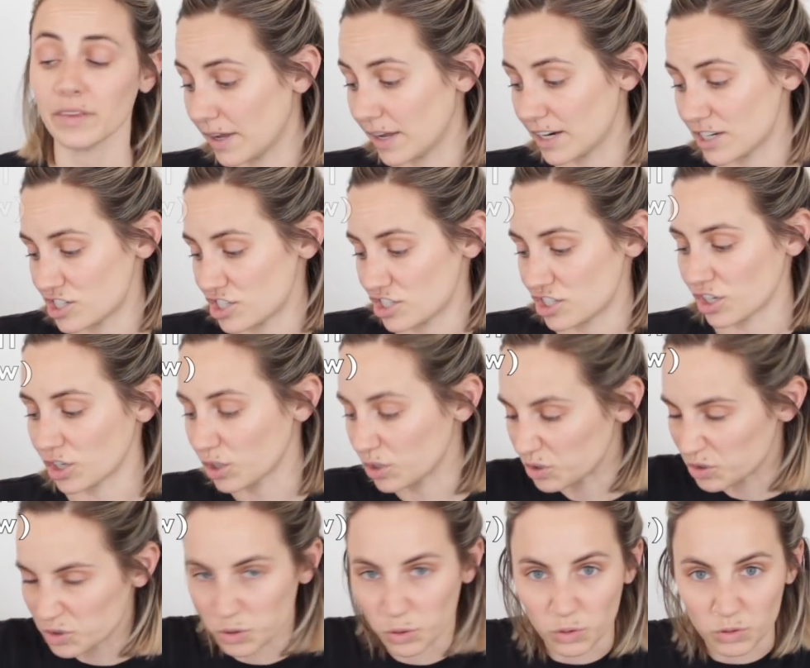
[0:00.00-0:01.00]
and it's just a
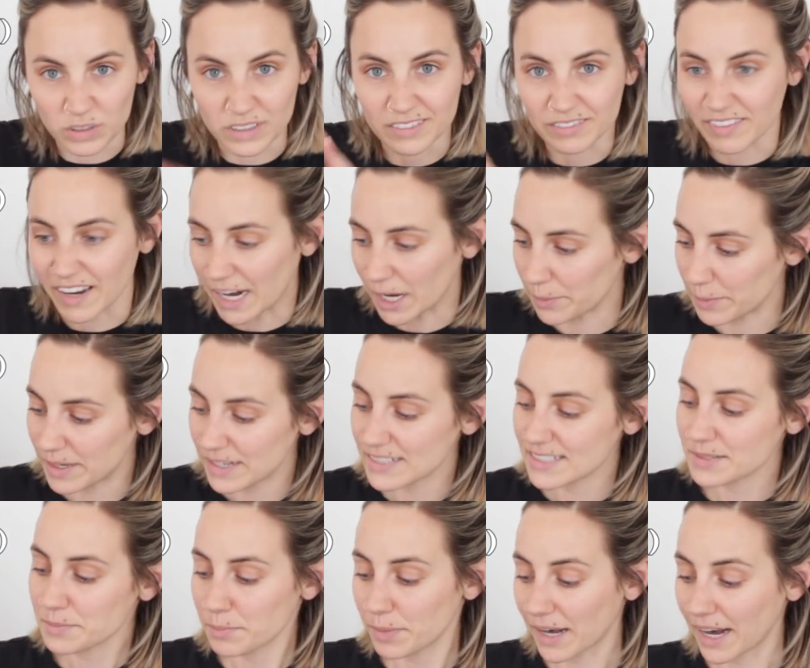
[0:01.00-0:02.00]
controlled environment,
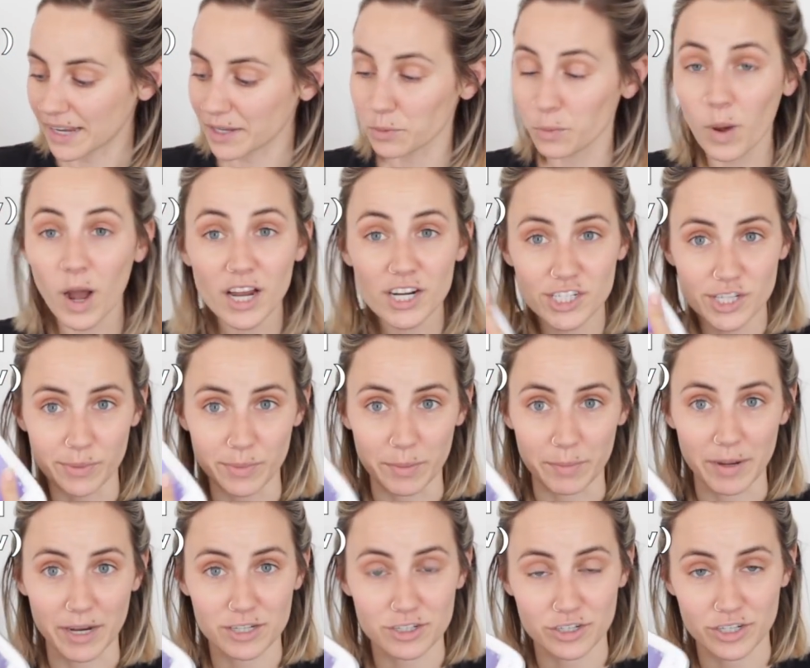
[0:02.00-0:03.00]
but I can watch him and
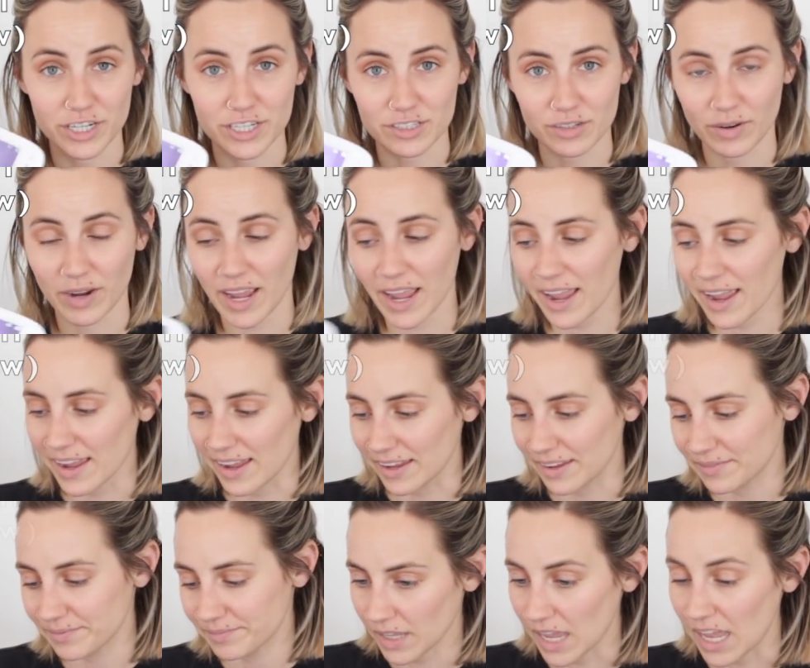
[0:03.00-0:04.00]
make sure he's okay.
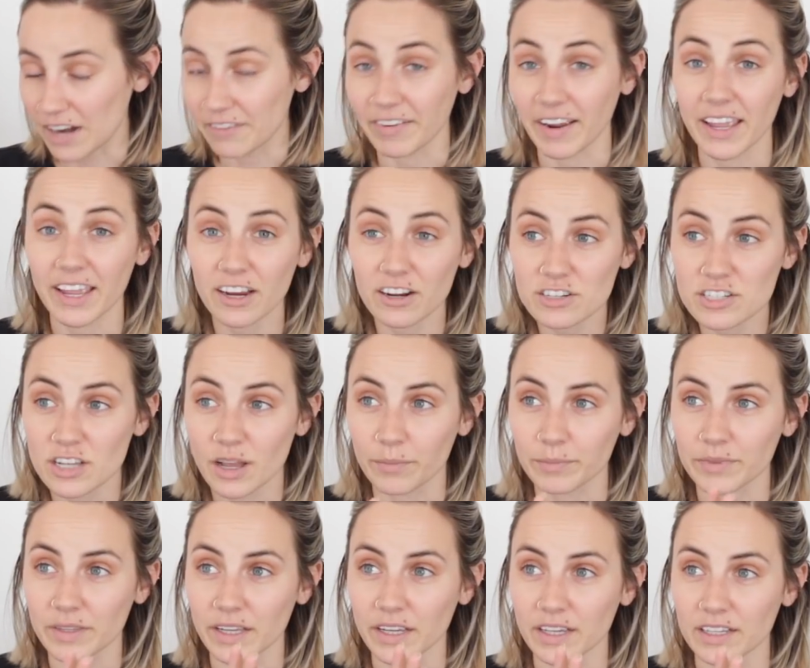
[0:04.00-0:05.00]
And if I hear
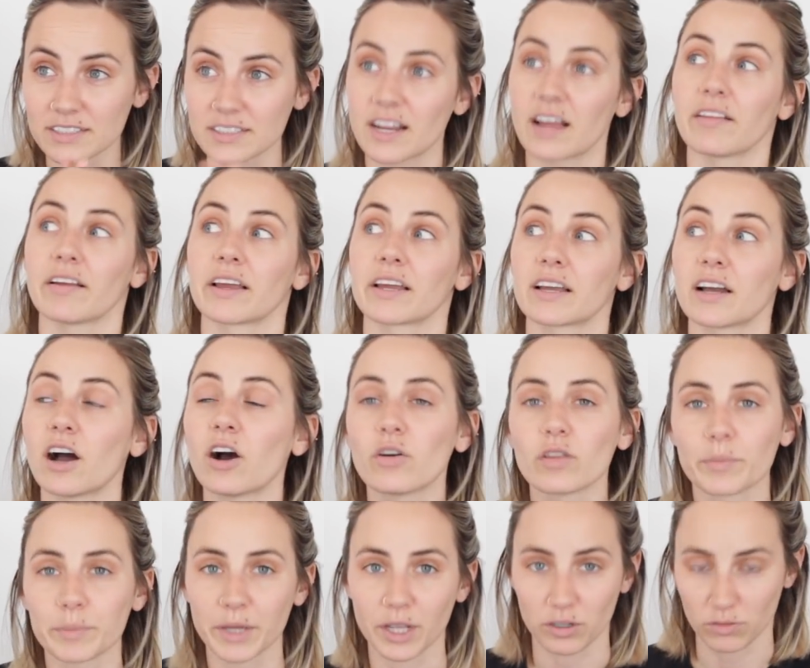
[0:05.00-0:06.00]
something, it's not like, oh, let
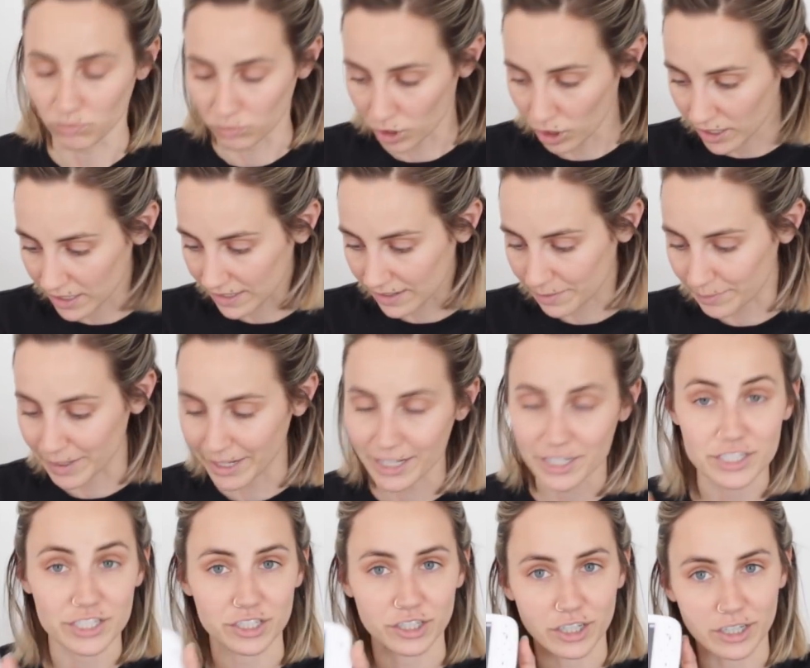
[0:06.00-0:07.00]
me go look at him. I can
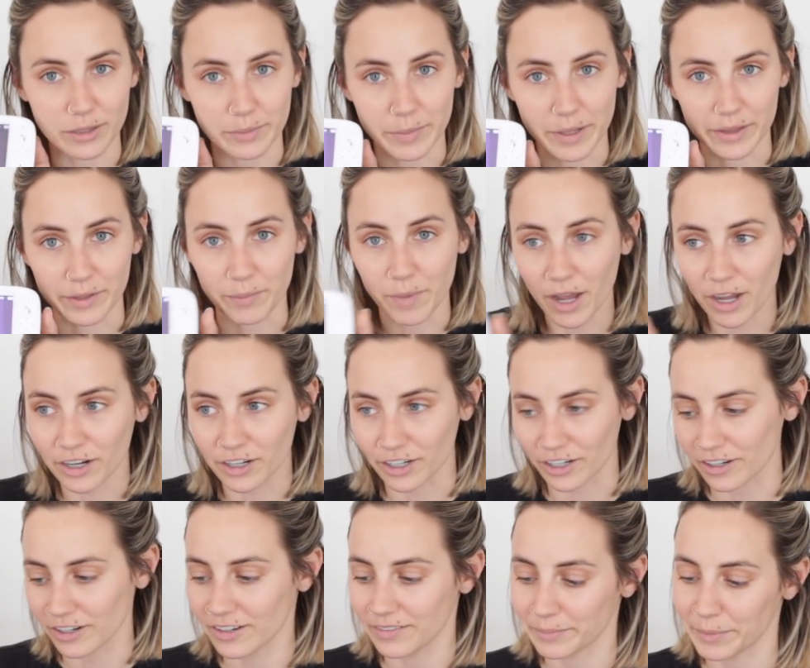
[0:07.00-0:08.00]
just look at him on the
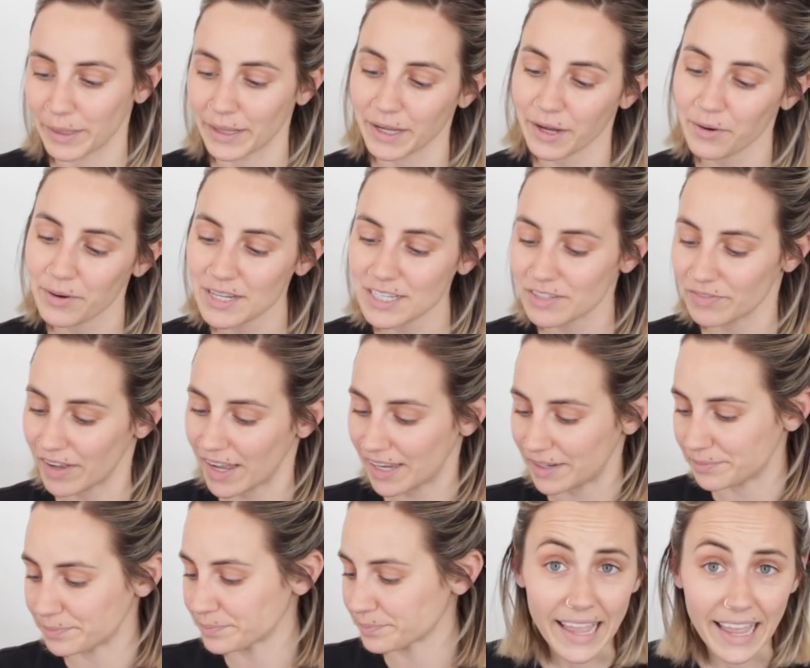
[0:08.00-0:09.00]
monitor and be like, oh, he's
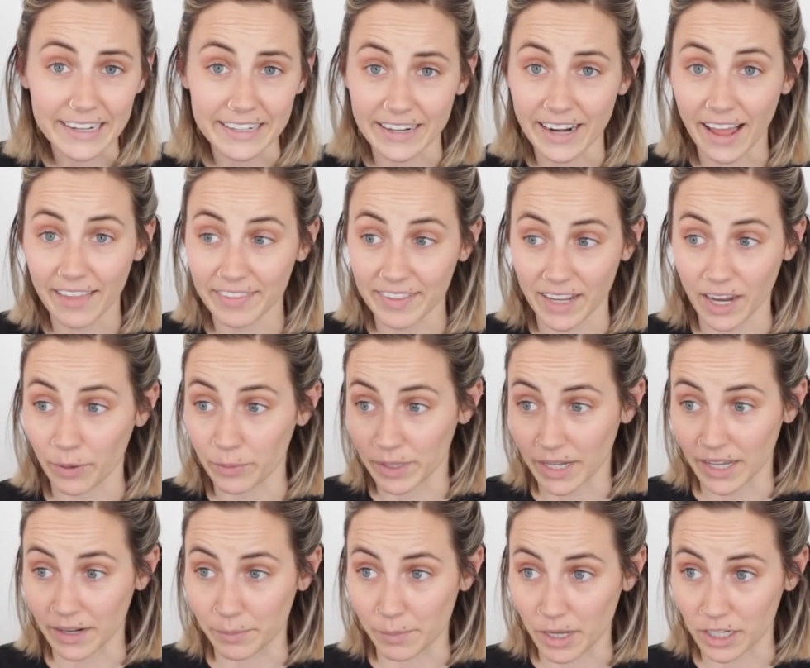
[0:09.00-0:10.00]
fine. I did not think I would
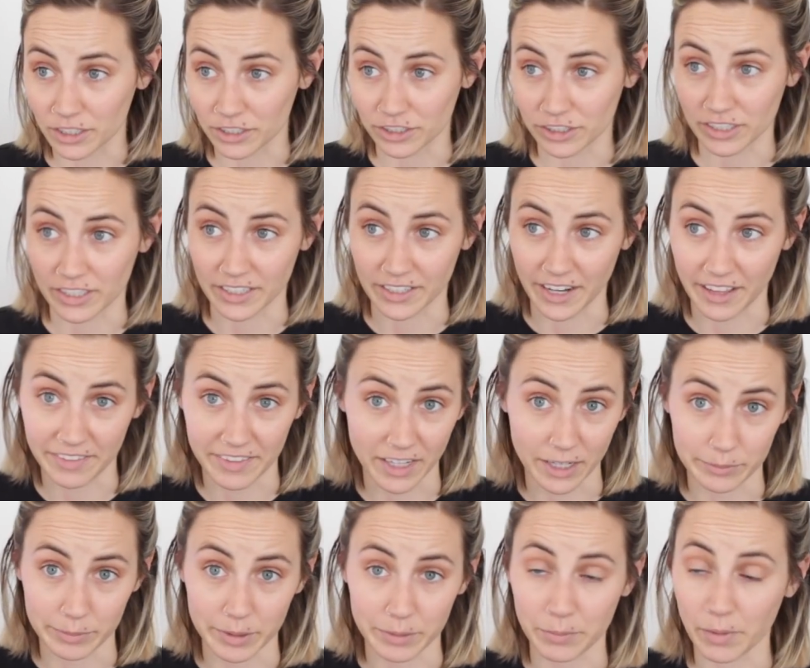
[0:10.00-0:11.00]
get a monitor. I did not think
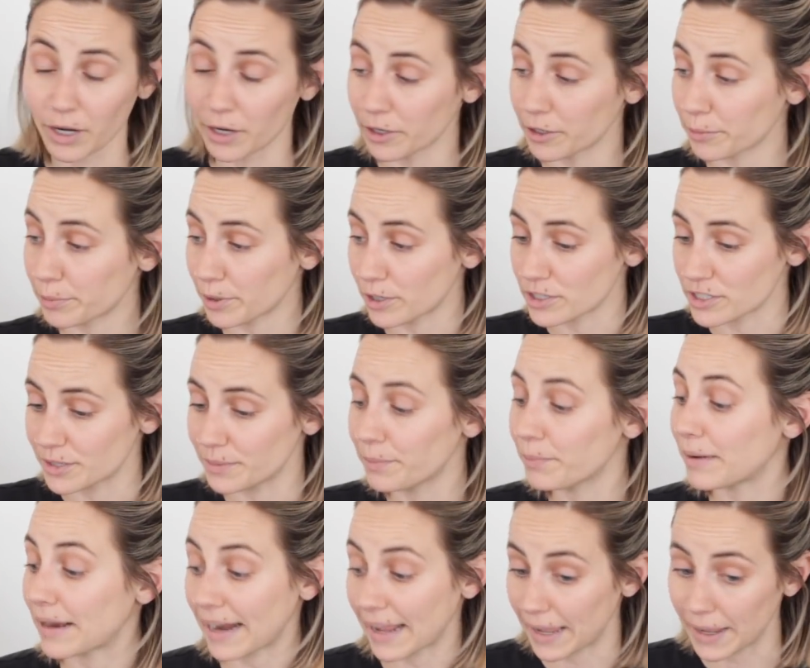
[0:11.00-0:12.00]
I'd be a monitor person,
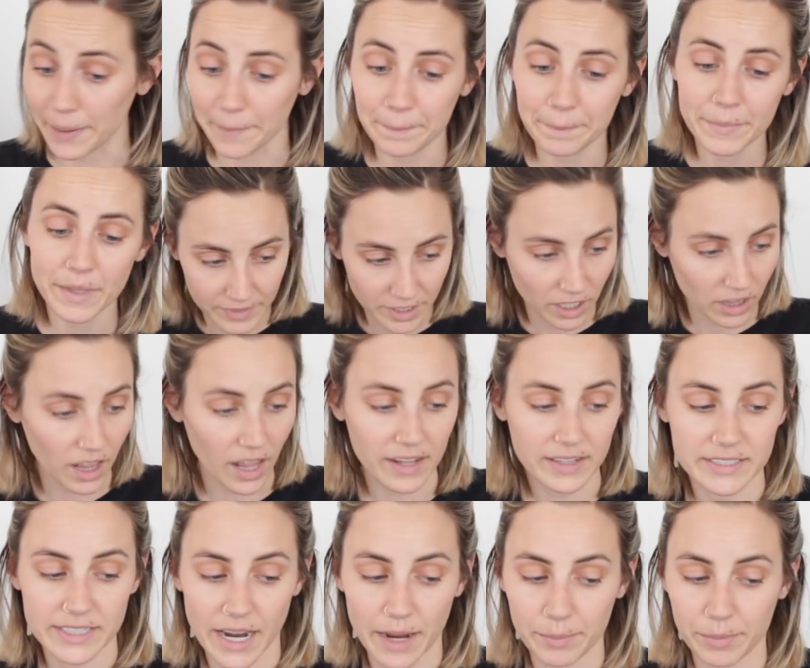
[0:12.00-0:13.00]
but I am.
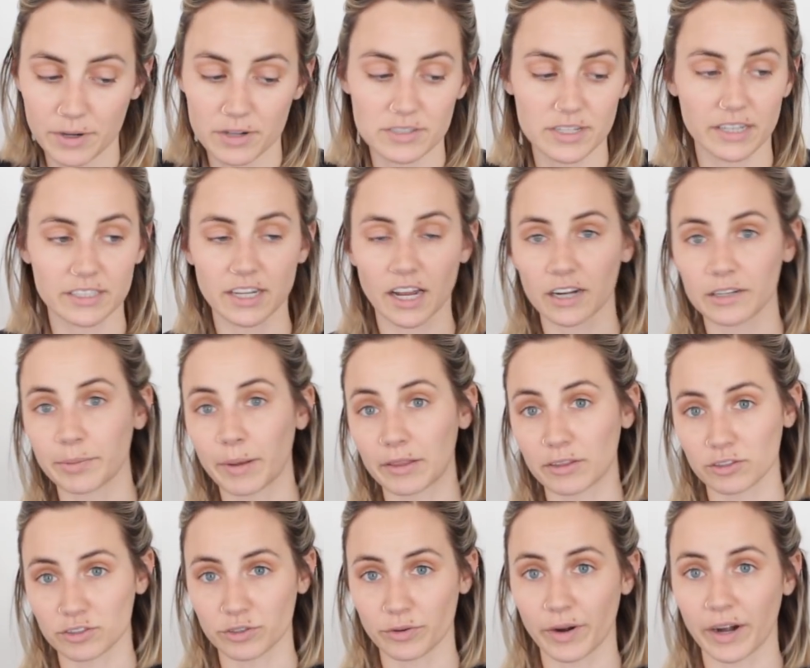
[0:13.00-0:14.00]
Cloth diapers, I talked about
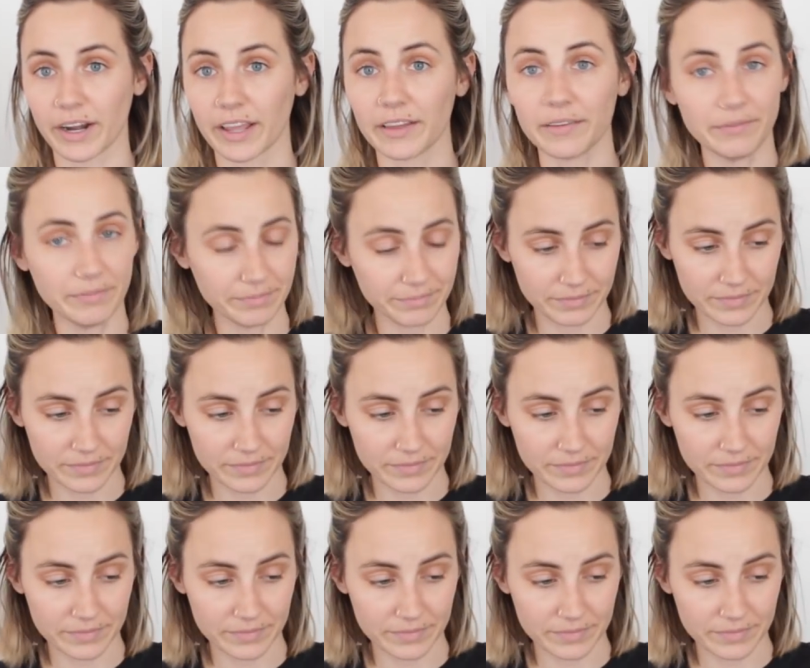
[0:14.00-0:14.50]
those already.